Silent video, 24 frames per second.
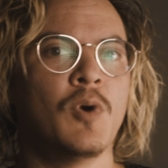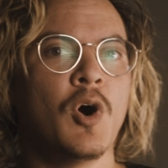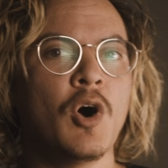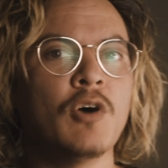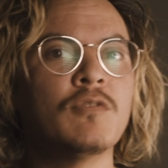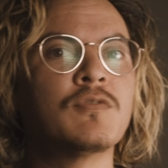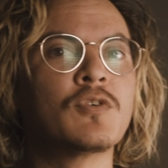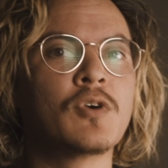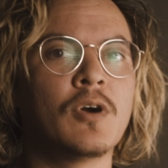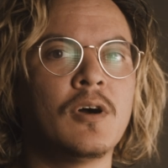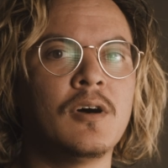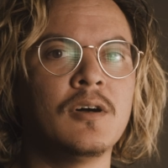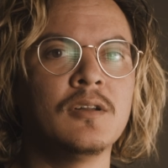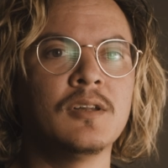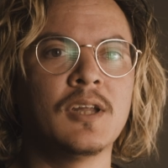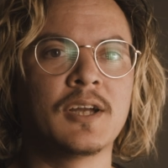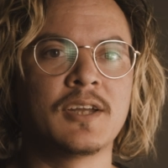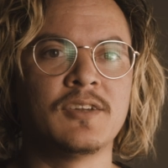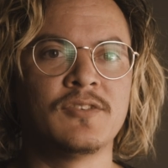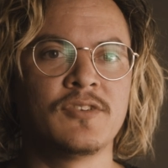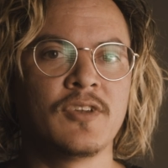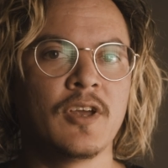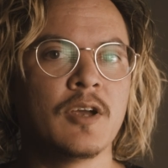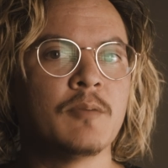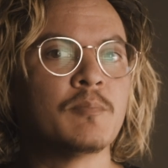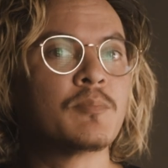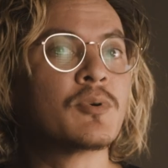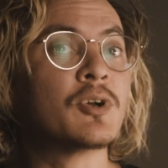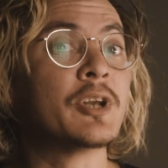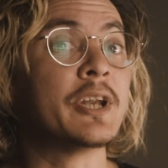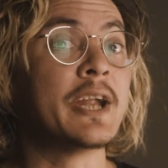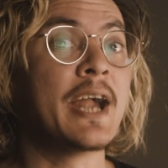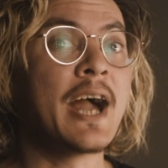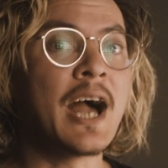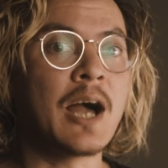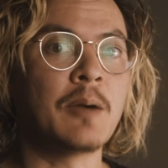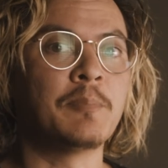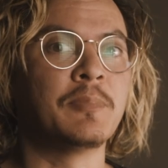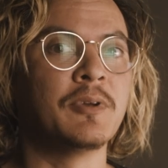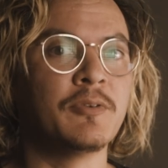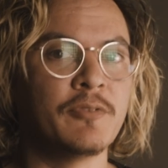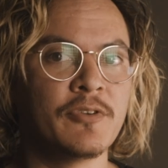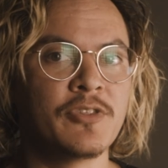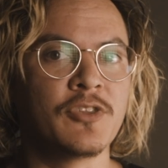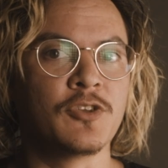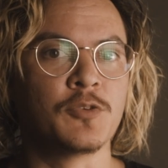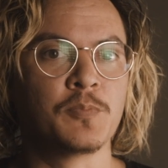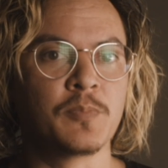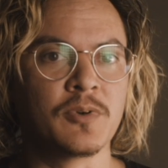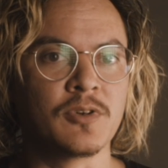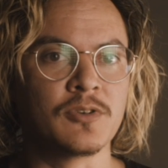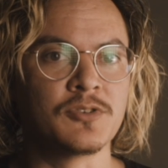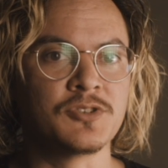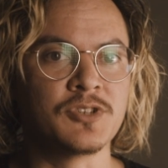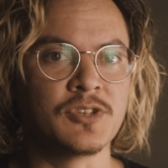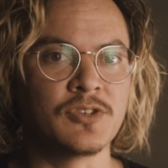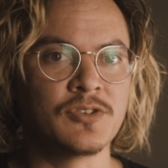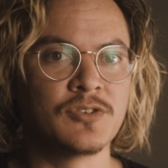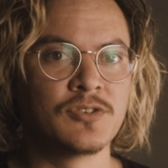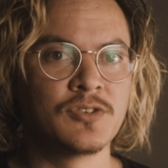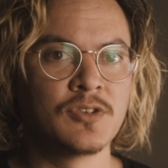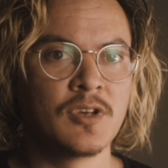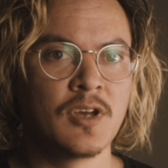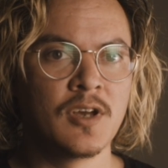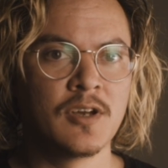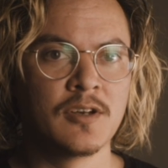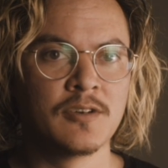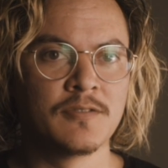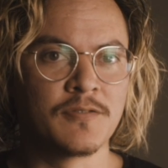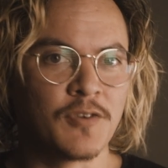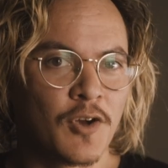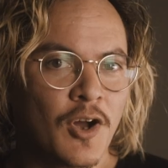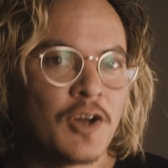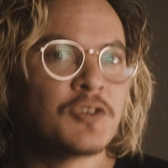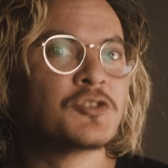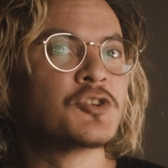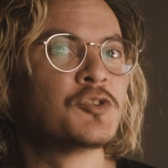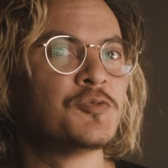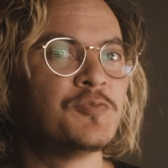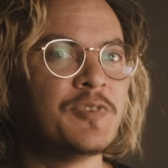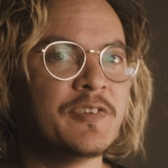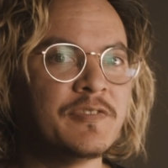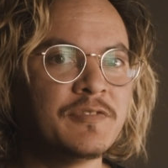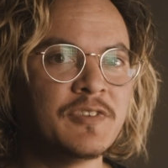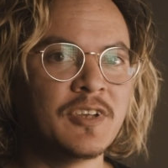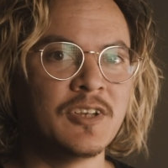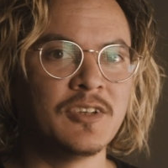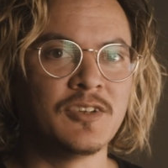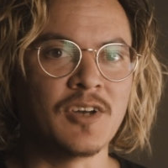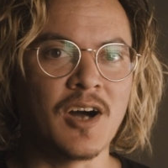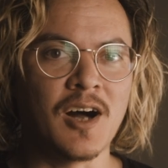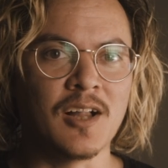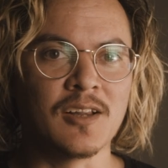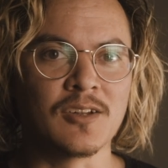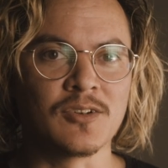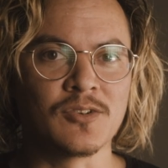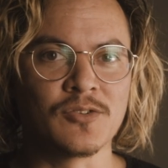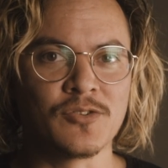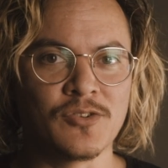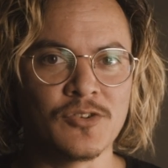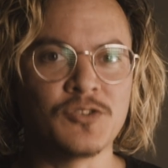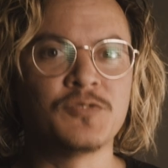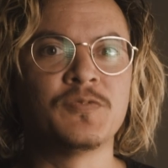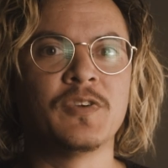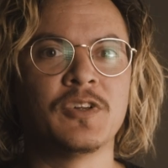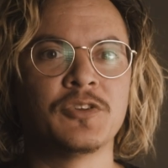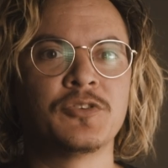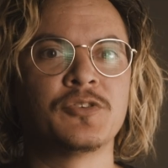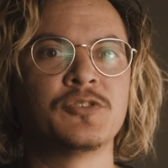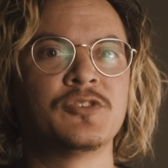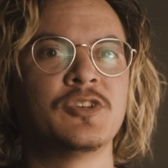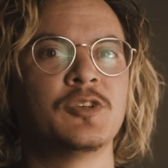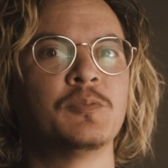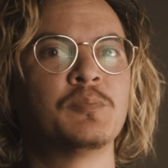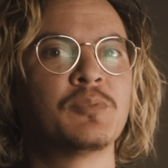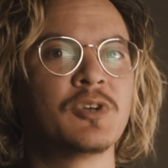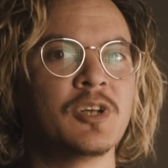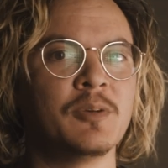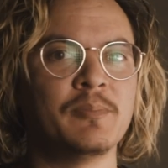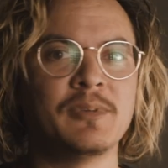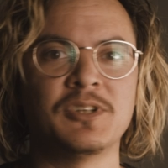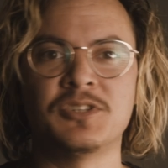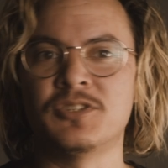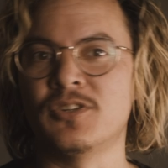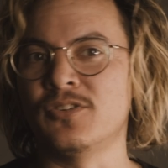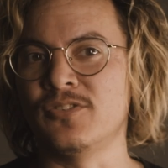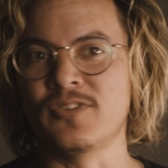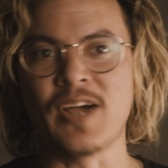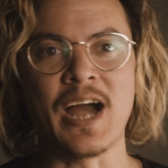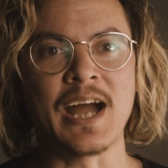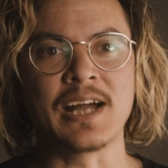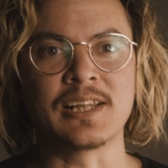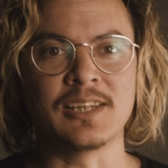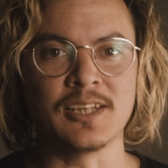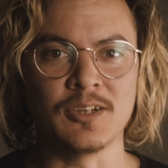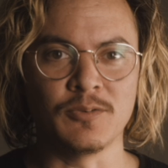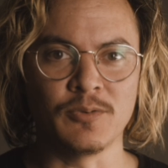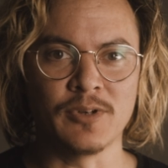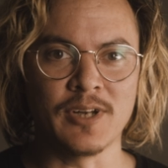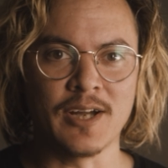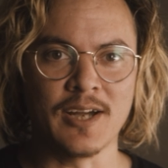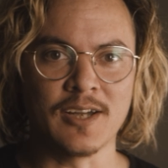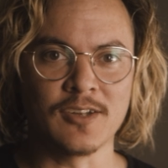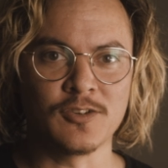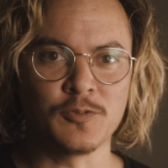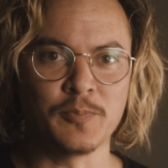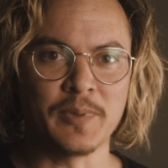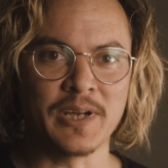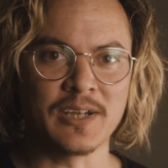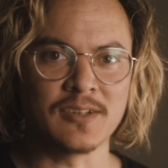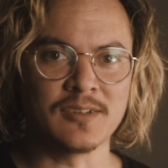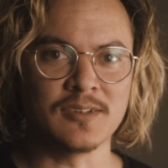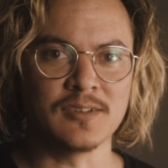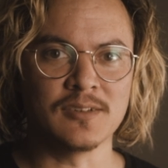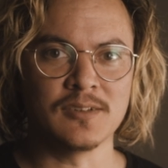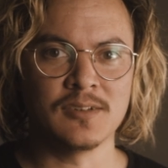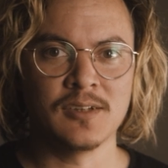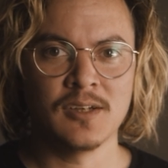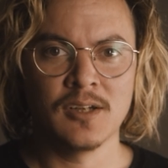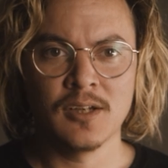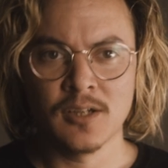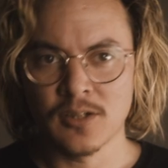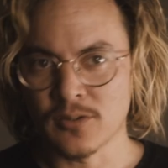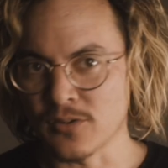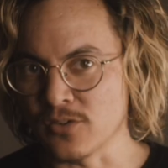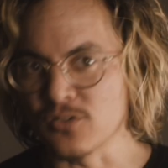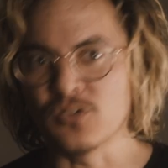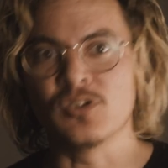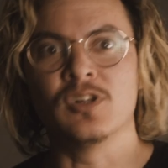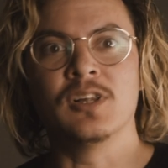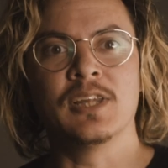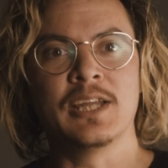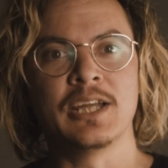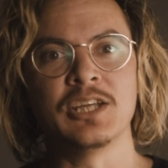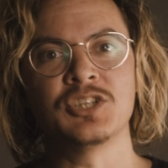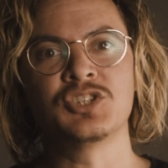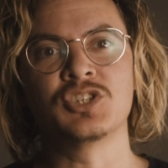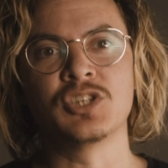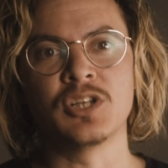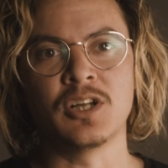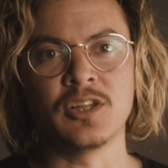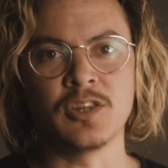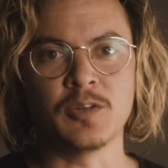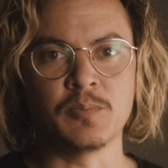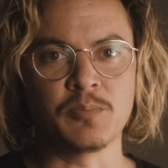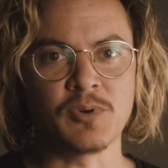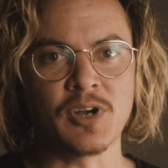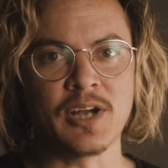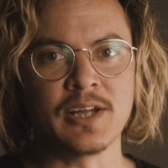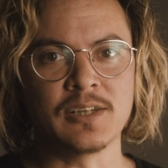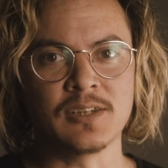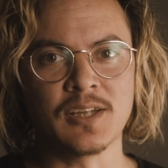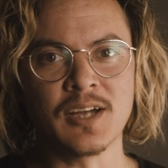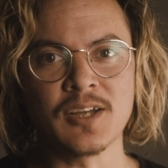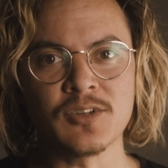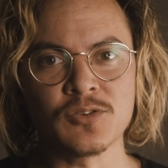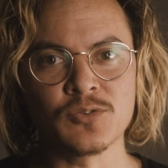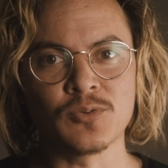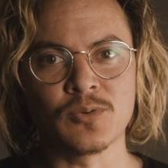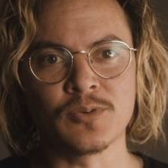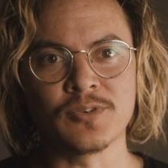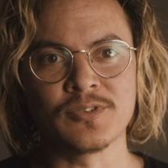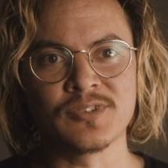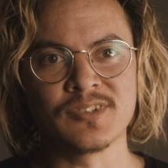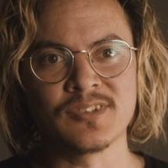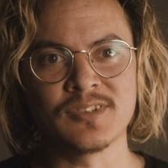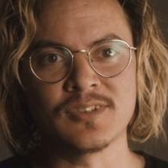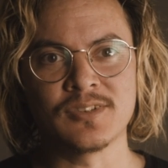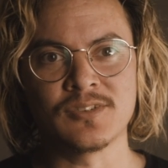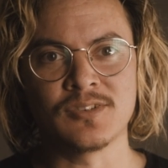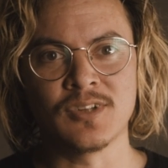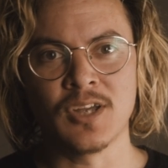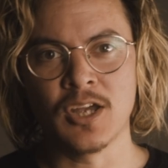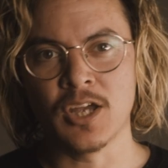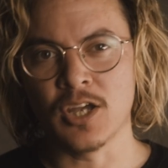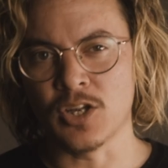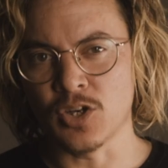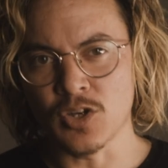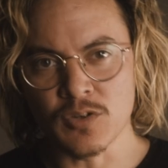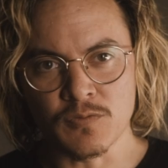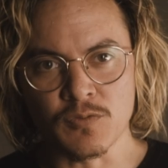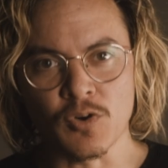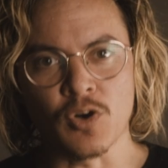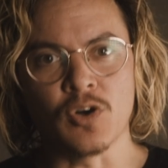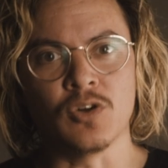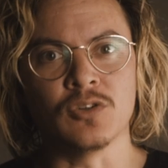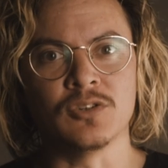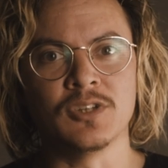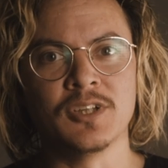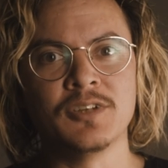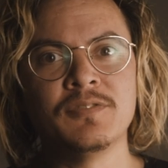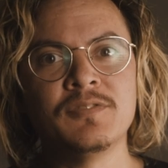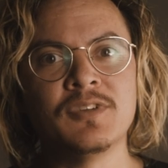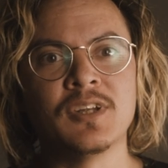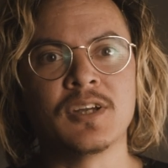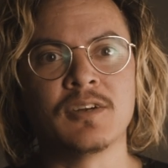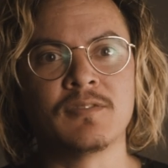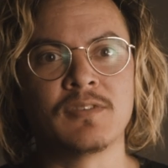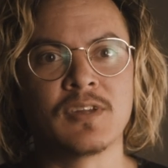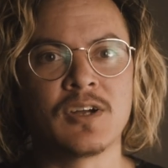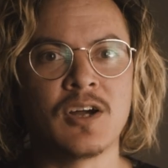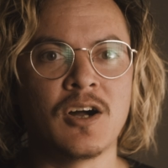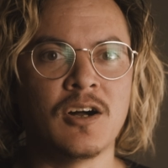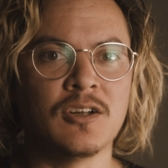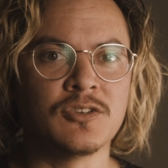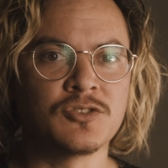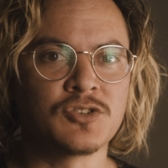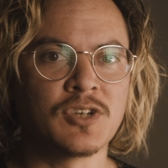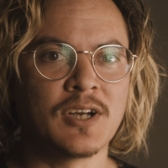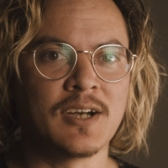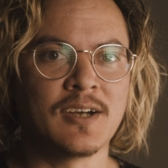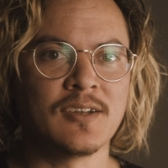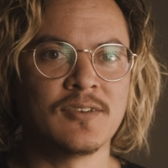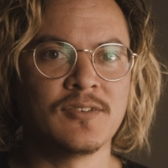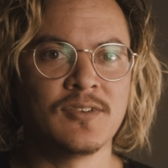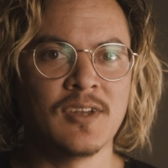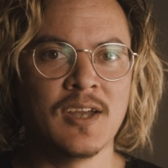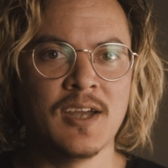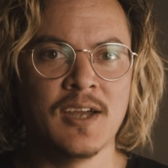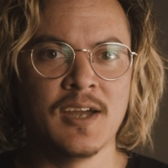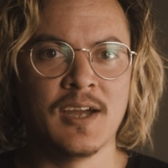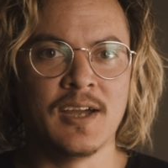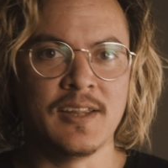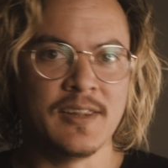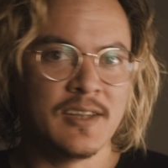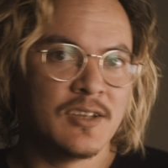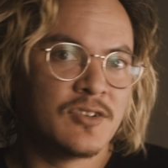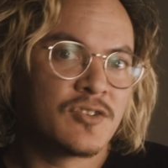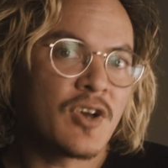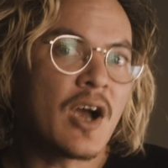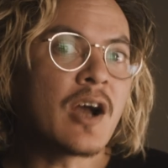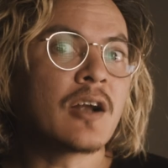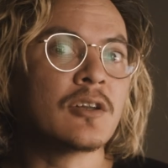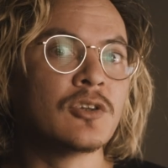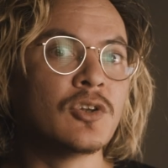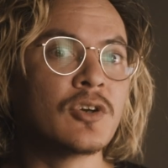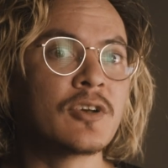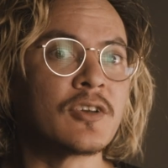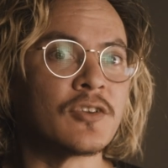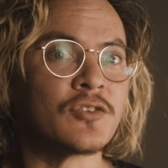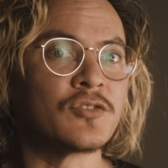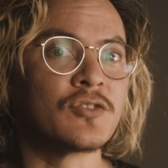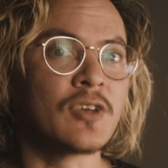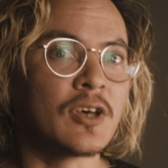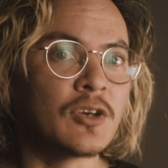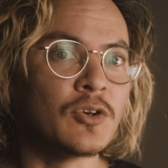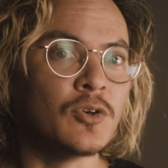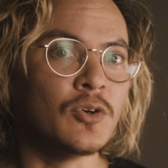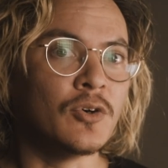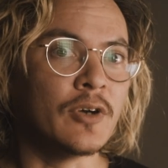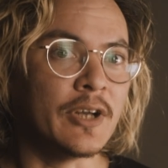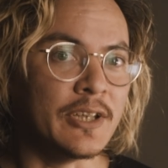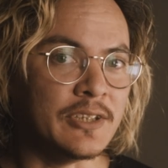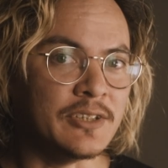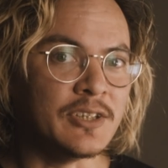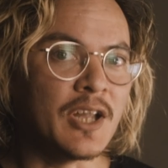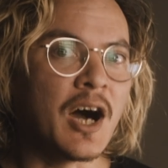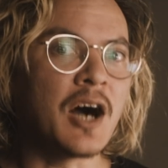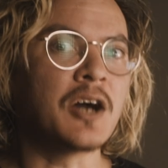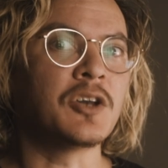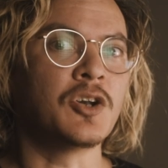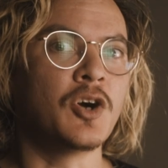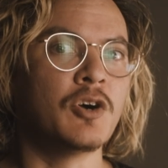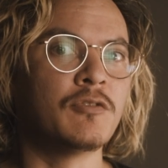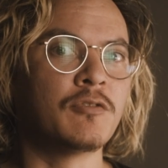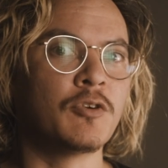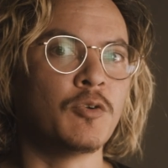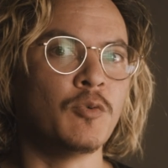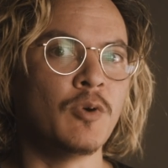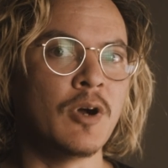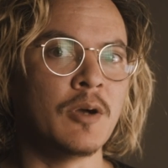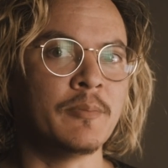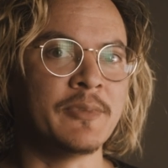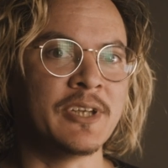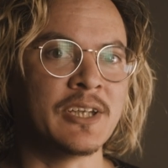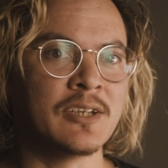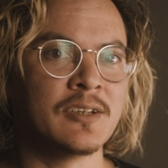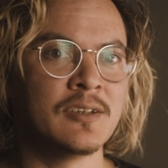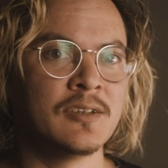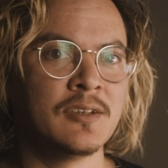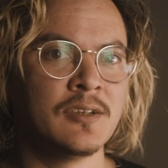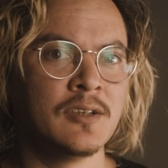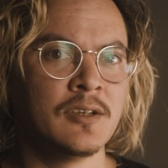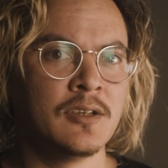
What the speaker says: Overall, I can say I'm pretty happy with this purchase. For $115, this filter did pretty much exactly what I expected. There's halation on the bright light sources, an overall lifting of the contrast, and the entire look is subtle and not overwhelming.